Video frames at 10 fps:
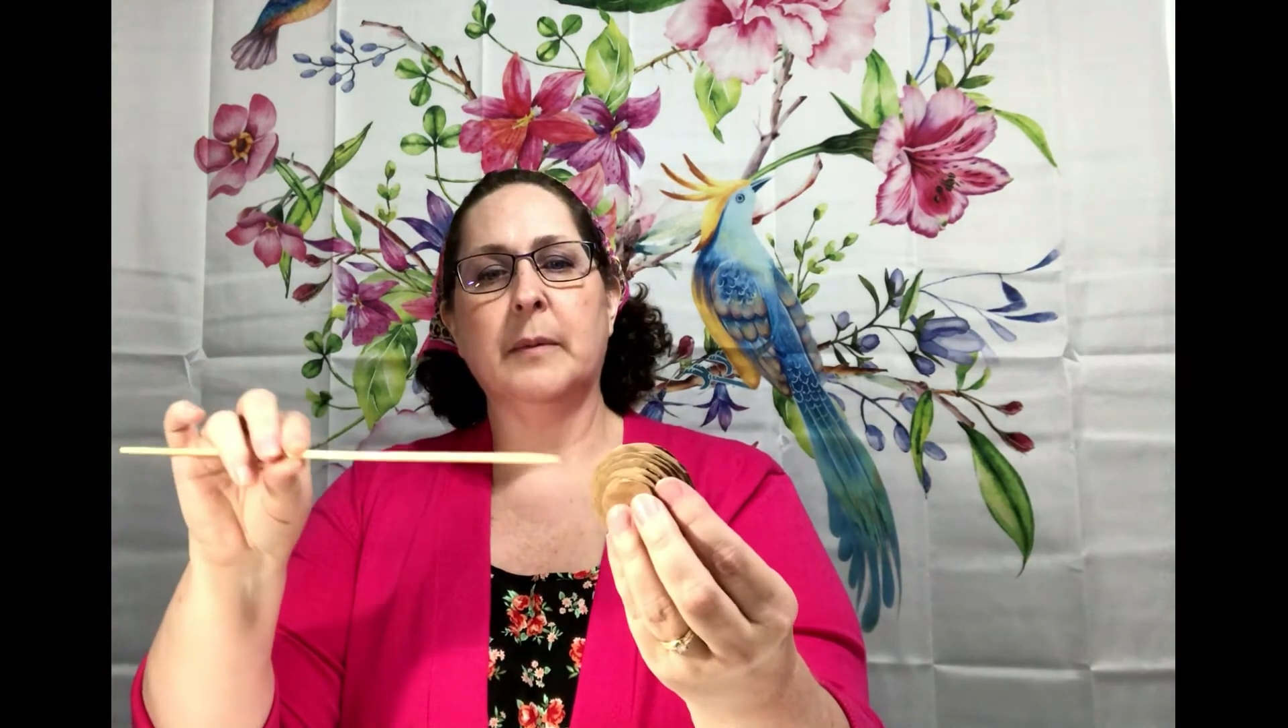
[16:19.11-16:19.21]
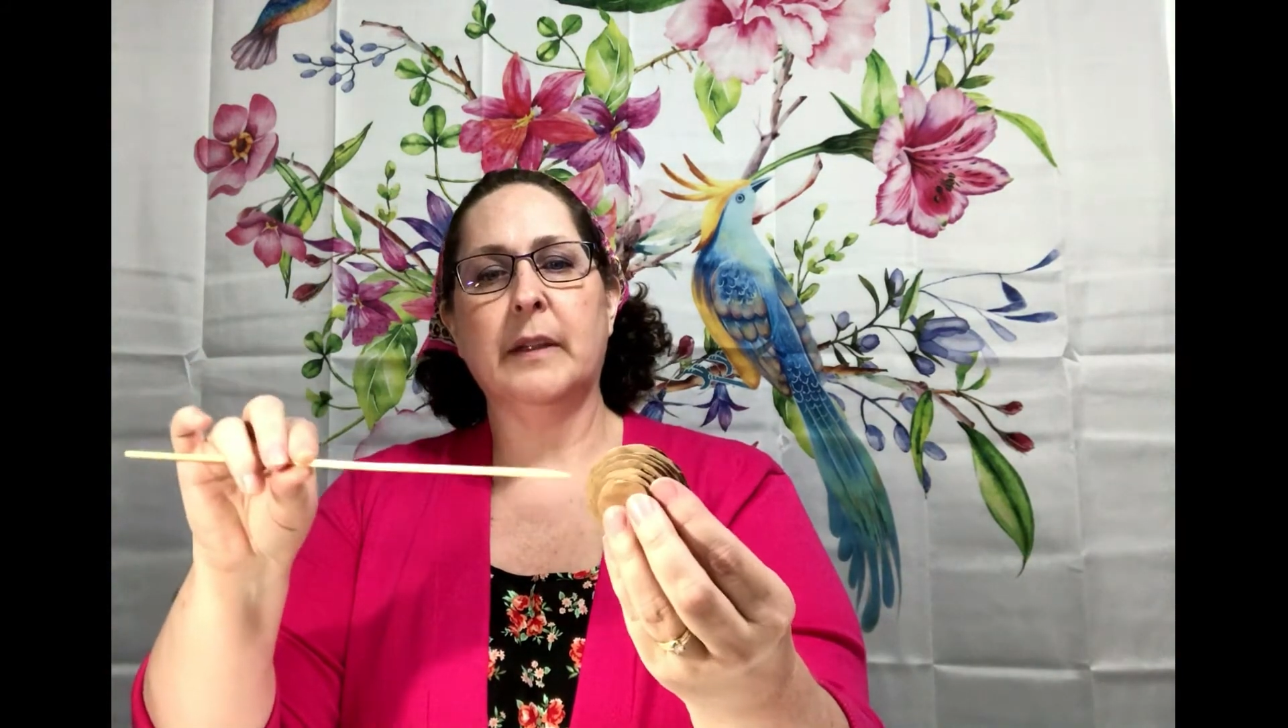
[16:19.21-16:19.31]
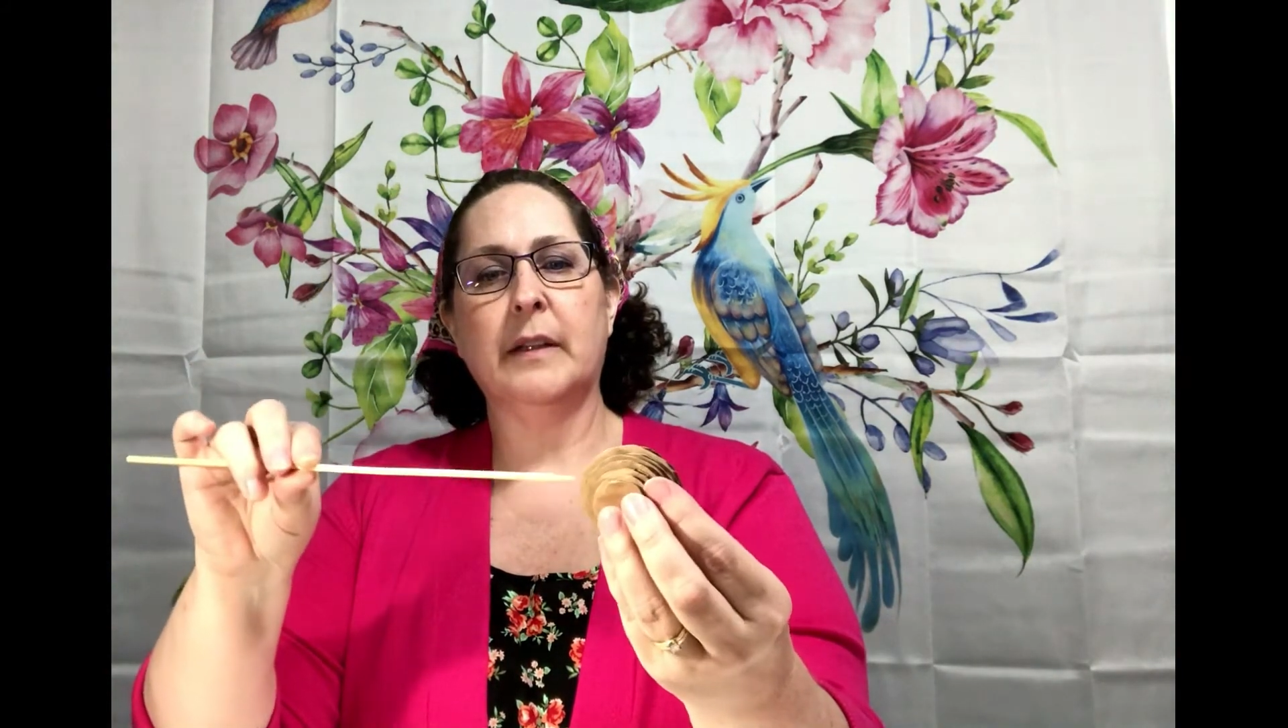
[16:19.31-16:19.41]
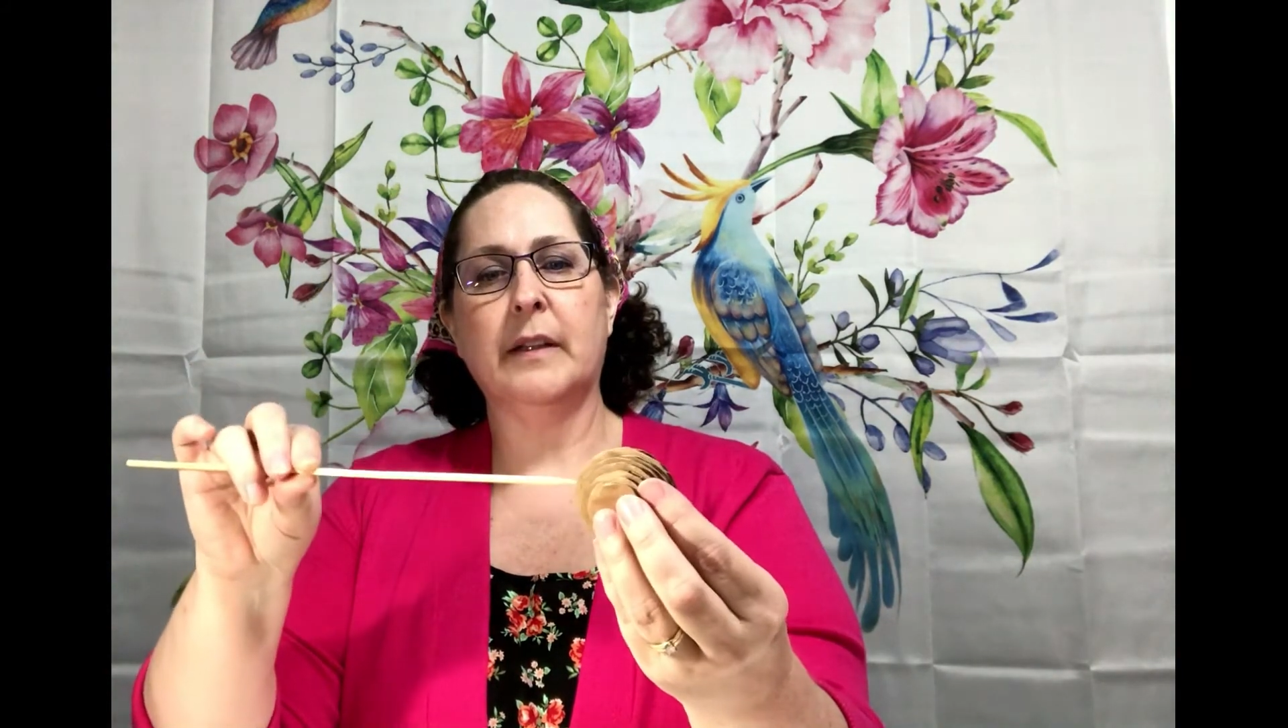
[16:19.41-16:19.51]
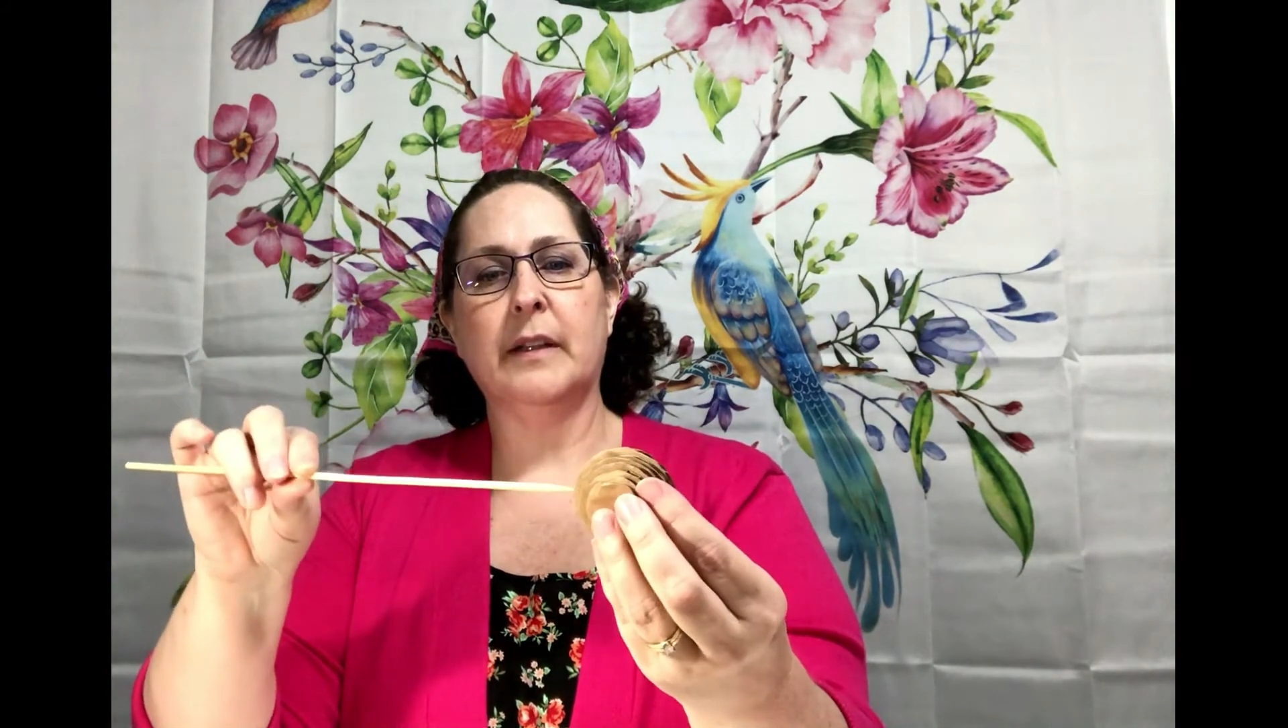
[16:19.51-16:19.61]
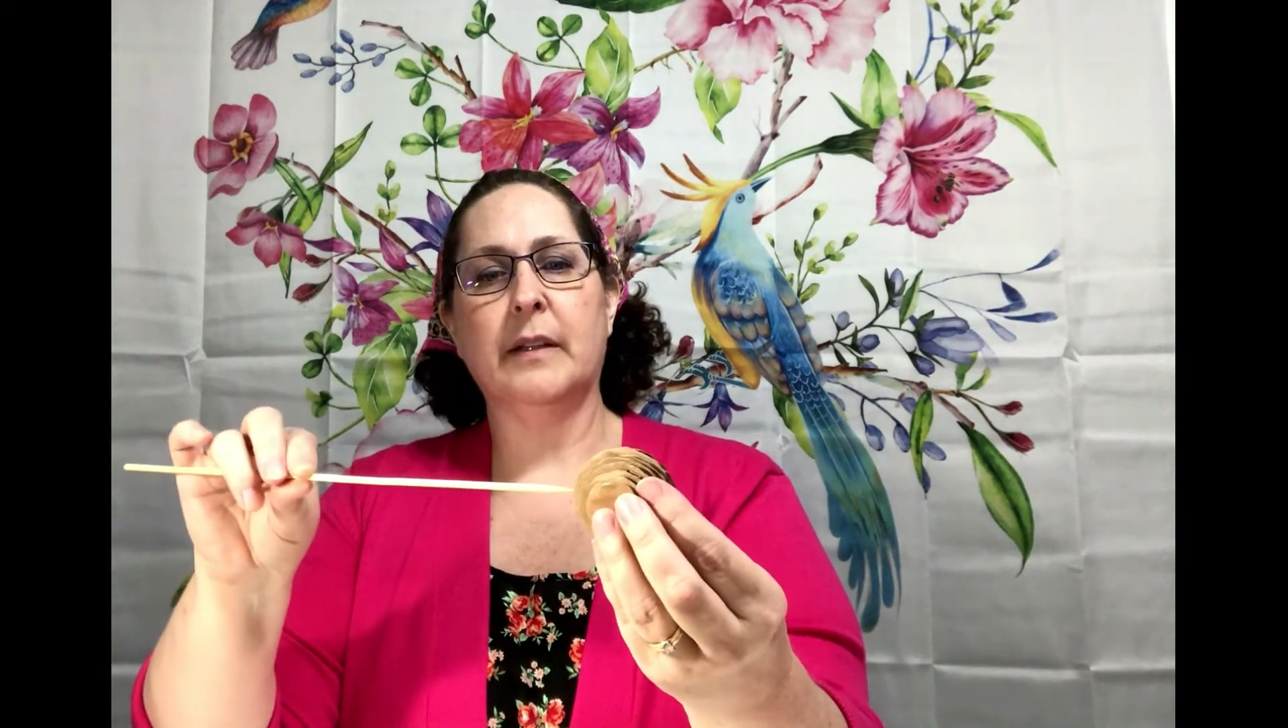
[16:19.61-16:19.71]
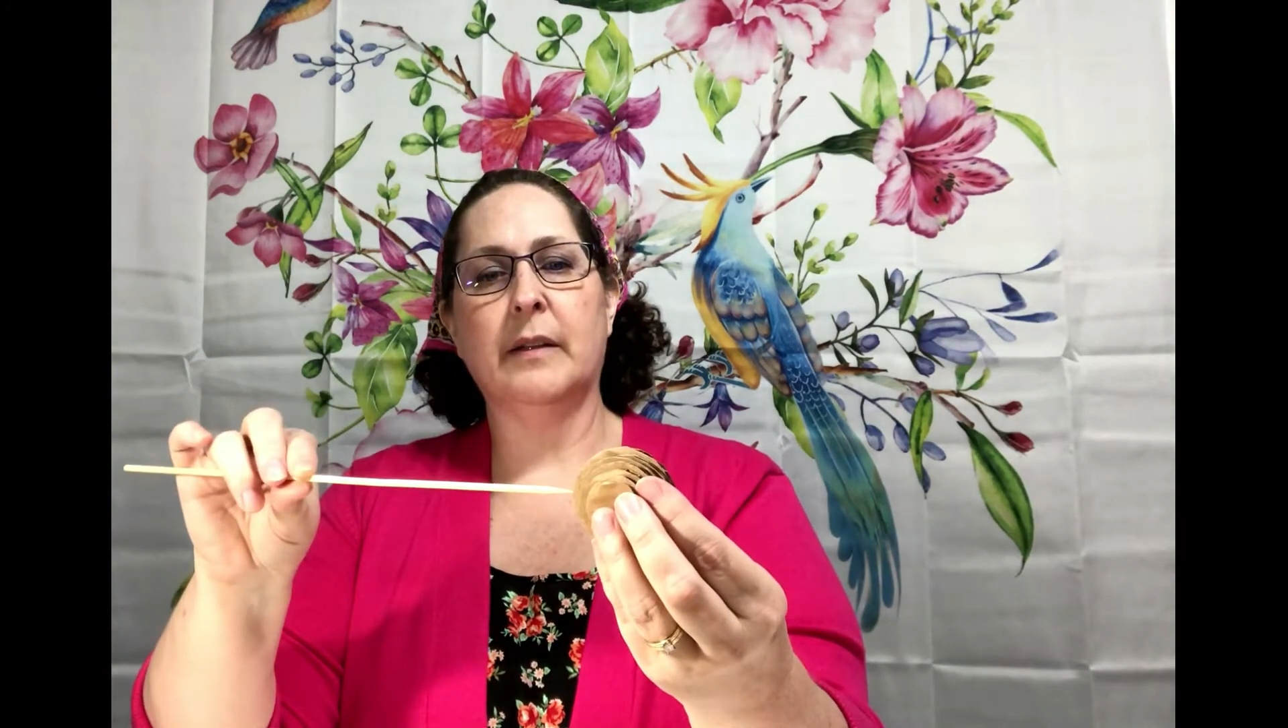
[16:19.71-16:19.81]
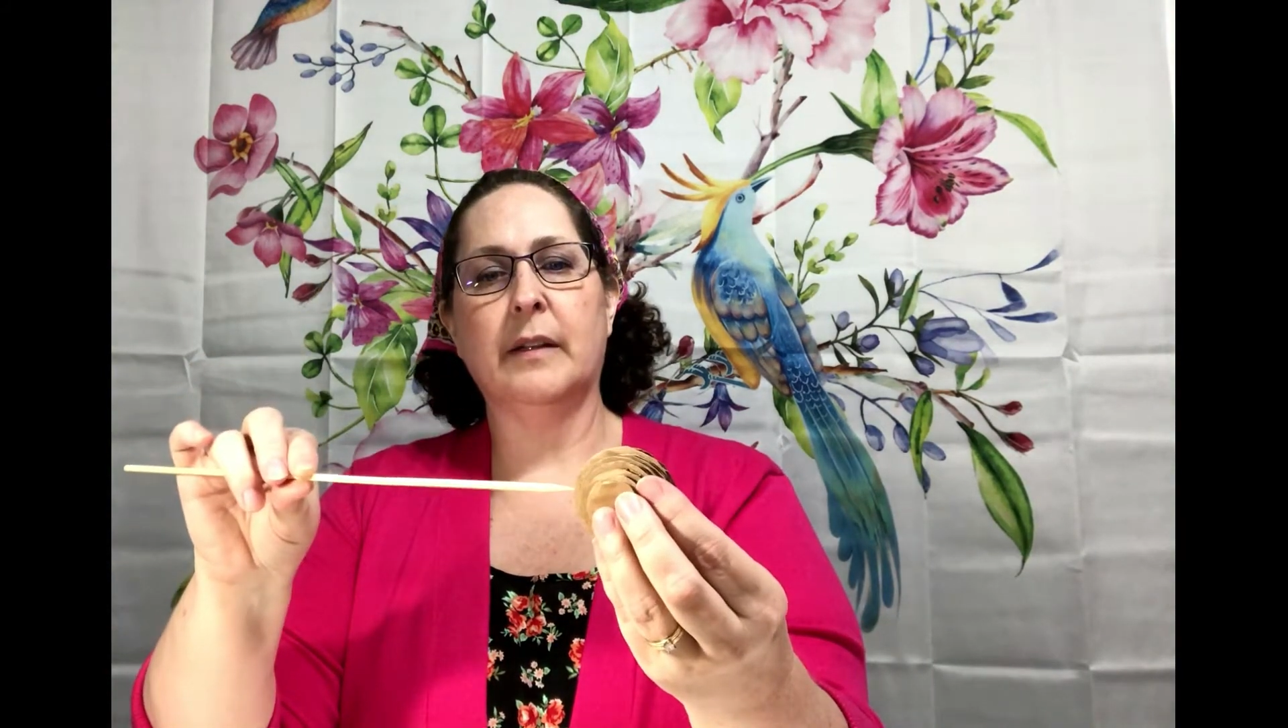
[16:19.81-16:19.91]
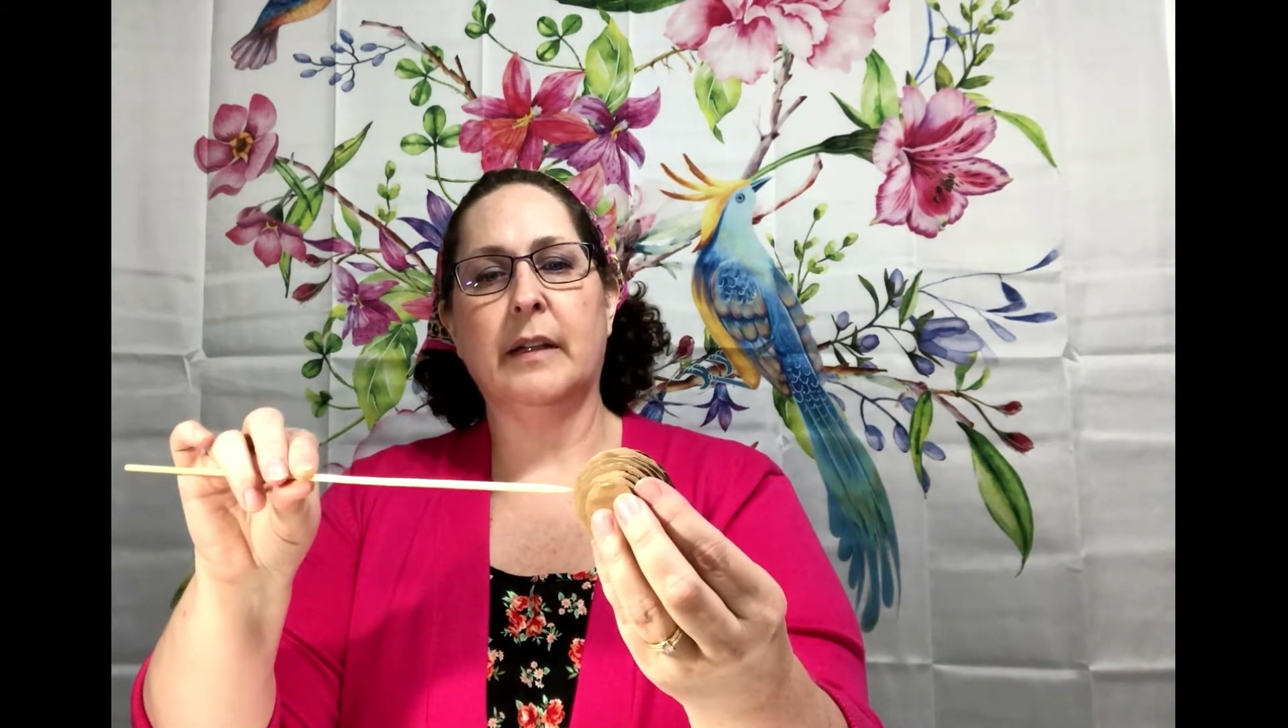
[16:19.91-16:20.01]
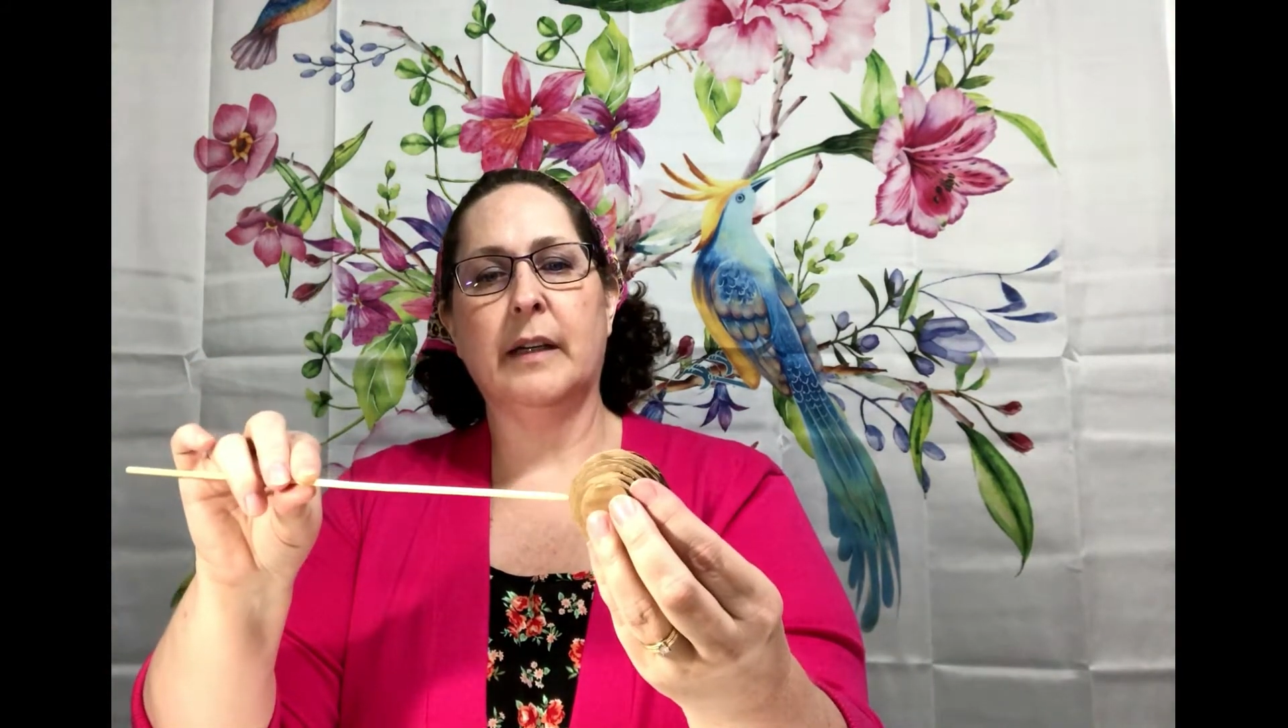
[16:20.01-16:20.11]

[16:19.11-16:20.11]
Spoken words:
of the